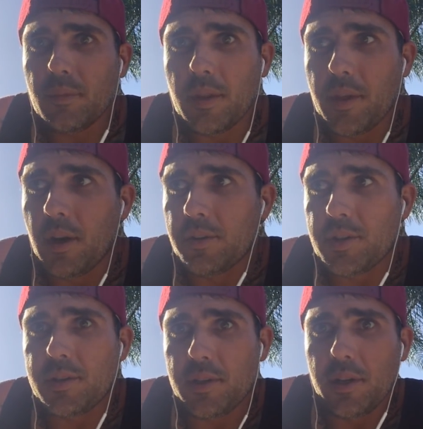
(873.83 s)
and then I'll
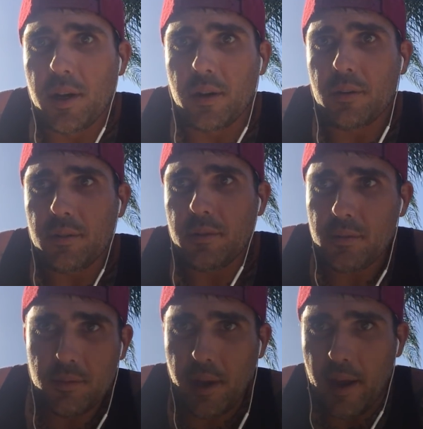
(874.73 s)
just, you know,
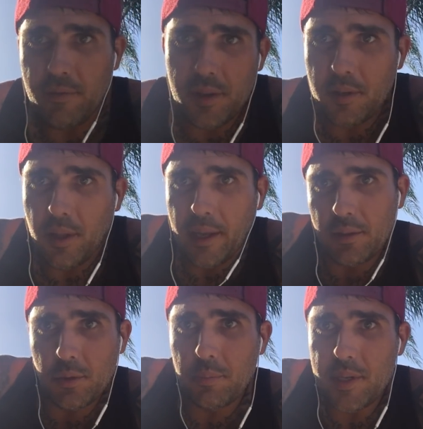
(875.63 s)
have the, like
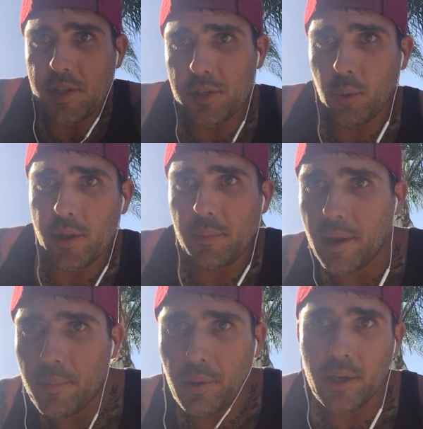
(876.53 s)
a little piece of toilet
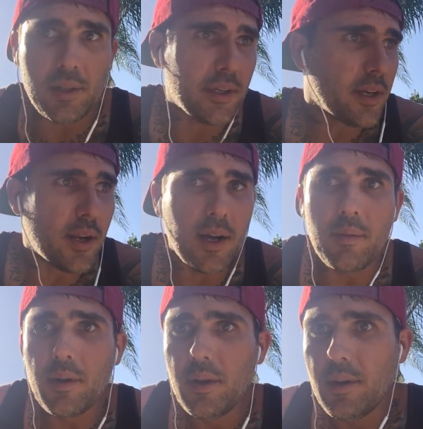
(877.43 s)
paper, clean it
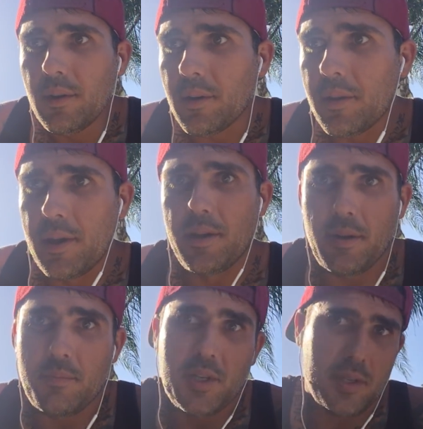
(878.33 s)
up. And then
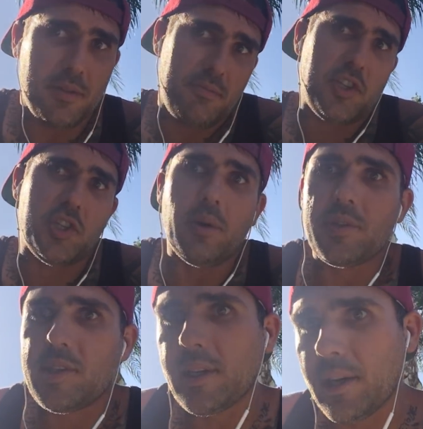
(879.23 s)
I'm just so
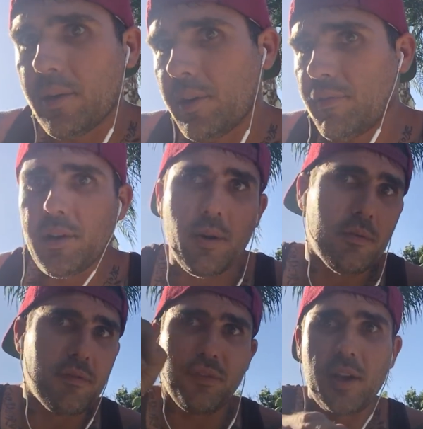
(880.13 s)
sick, I don't even go
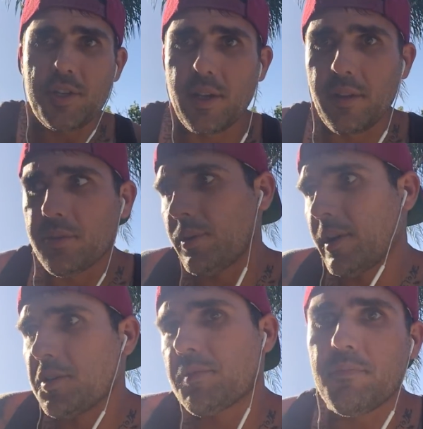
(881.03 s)
and flush down the
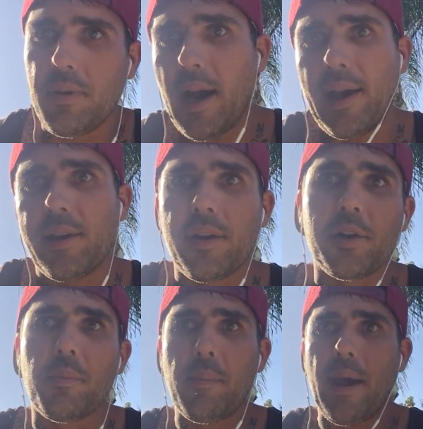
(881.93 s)
toilet. I just hide it
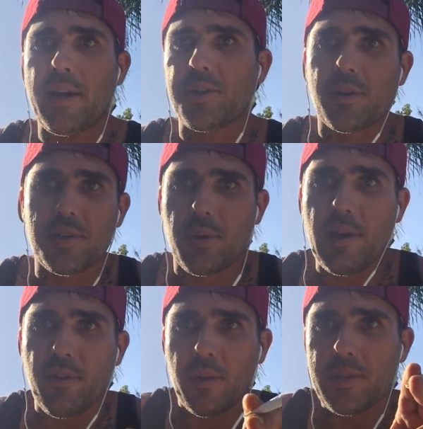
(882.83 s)
under my mattress. So I
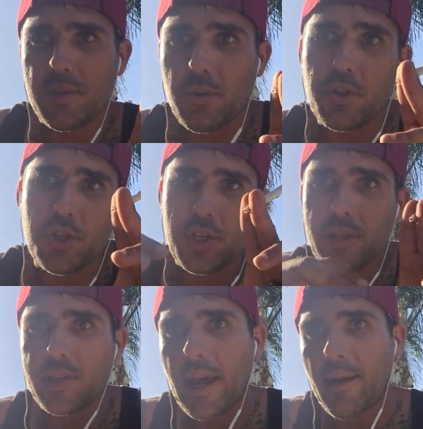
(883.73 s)
have all these little
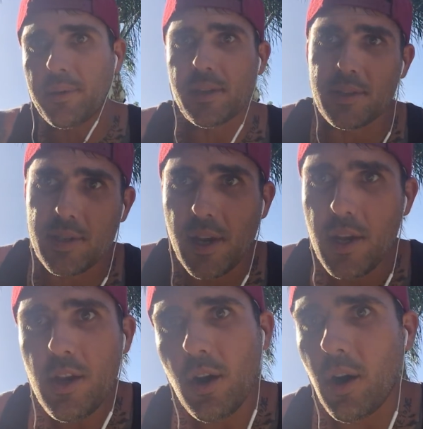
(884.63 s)
jizz napkins
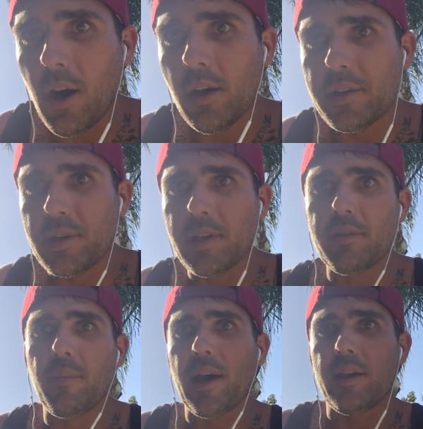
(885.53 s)
all
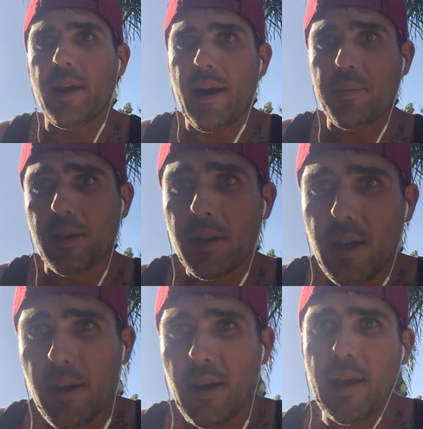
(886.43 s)
underneath my napkin.
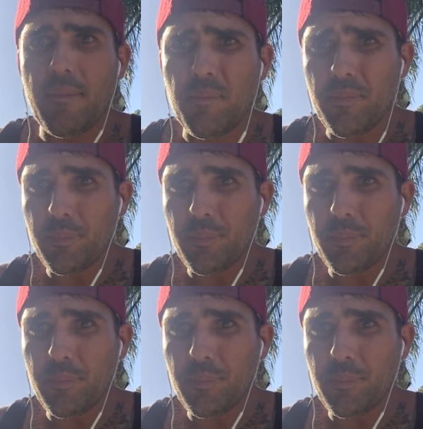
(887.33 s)
And